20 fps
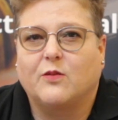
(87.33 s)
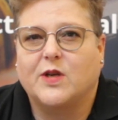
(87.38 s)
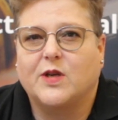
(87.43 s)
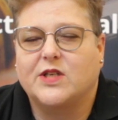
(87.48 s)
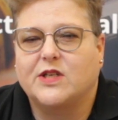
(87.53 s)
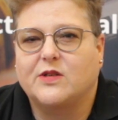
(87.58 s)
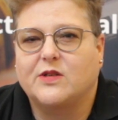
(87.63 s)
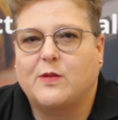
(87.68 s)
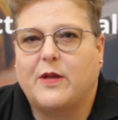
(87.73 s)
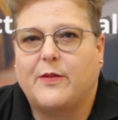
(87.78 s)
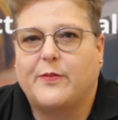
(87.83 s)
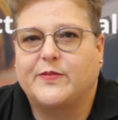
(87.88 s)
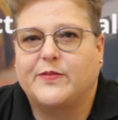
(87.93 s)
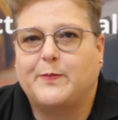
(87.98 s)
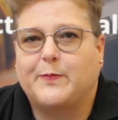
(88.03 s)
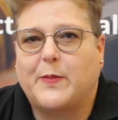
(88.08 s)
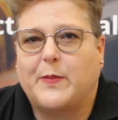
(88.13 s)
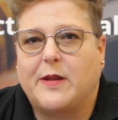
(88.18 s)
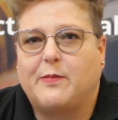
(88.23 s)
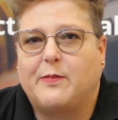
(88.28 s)
which is where
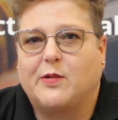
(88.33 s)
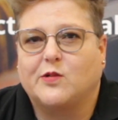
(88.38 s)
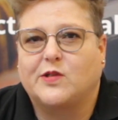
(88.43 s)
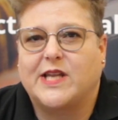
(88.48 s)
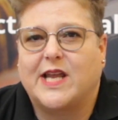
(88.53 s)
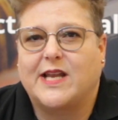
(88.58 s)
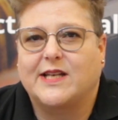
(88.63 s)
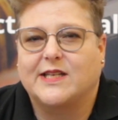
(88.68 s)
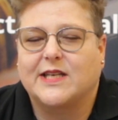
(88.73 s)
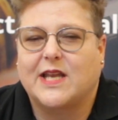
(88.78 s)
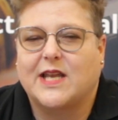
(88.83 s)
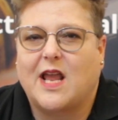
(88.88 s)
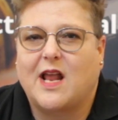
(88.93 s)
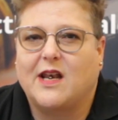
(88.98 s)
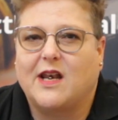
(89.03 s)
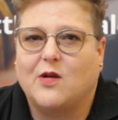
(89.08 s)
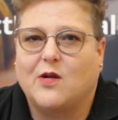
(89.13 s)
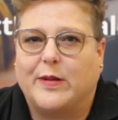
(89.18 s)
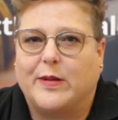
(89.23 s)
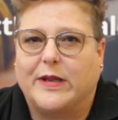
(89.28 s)
people tend to get
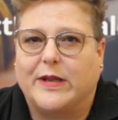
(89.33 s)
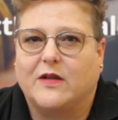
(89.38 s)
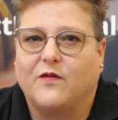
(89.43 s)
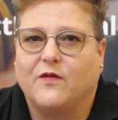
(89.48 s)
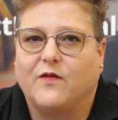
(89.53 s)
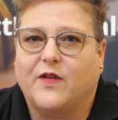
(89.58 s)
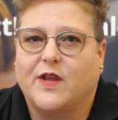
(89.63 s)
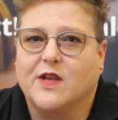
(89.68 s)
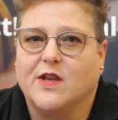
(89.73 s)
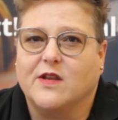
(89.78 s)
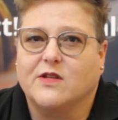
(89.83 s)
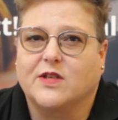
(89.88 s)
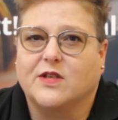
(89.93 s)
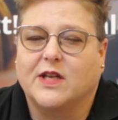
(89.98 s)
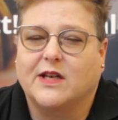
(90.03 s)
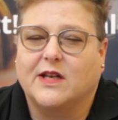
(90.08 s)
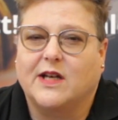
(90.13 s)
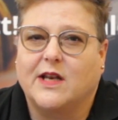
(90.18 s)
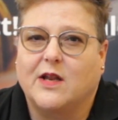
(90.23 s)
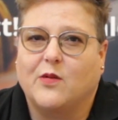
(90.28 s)
a little bit confused
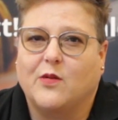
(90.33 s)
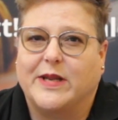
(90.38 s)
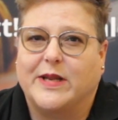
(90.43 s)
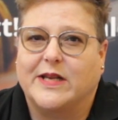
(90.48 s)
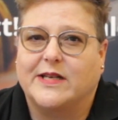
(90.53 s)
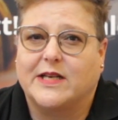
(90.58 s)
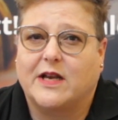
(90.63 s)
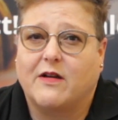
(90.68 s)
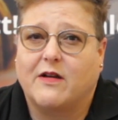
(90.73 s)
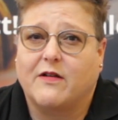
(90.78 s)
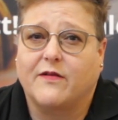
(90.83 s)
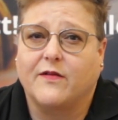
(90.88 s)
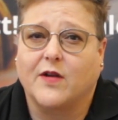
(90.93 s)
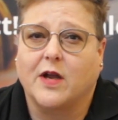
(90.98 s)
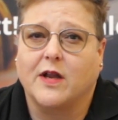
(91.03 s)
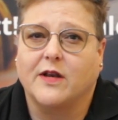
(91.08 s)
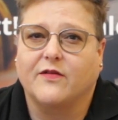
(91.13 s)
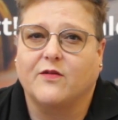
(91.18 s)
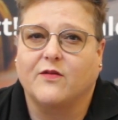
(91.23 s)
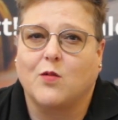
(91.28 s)
and a little bit
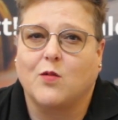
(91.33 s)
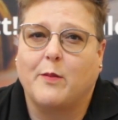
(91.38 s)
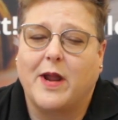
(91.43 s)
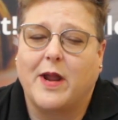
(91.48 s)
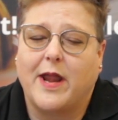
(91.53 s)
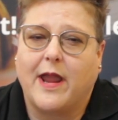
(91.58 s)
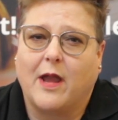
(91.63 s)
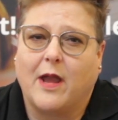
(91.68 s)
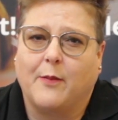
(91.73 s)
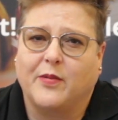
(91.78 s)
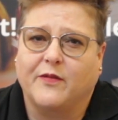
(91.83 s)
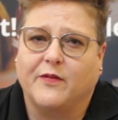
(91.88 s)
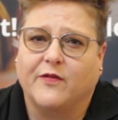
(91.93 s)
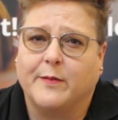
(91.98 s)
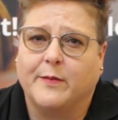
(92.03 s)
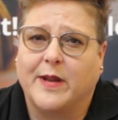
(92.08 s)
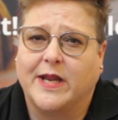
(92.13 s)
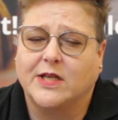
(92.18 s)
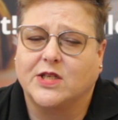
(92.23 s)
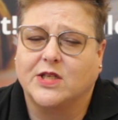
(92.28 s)
terrified of what may happen
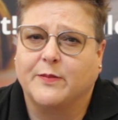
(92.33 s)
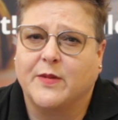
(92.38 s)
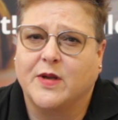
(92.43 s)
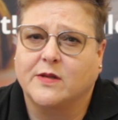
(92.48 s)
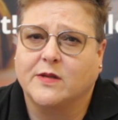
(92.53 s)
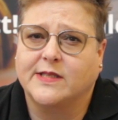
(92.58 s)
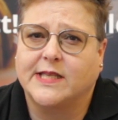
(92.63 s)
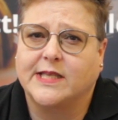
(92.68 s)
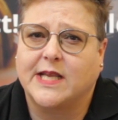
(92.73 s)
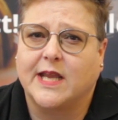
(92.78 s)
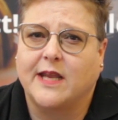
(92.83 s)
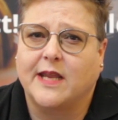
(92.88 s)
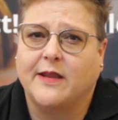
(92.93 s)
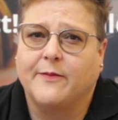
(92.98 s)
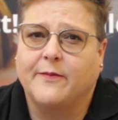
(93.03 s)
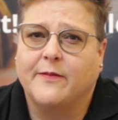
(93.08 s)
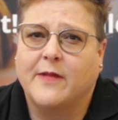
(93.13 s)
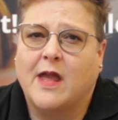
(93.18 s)
from HMRC.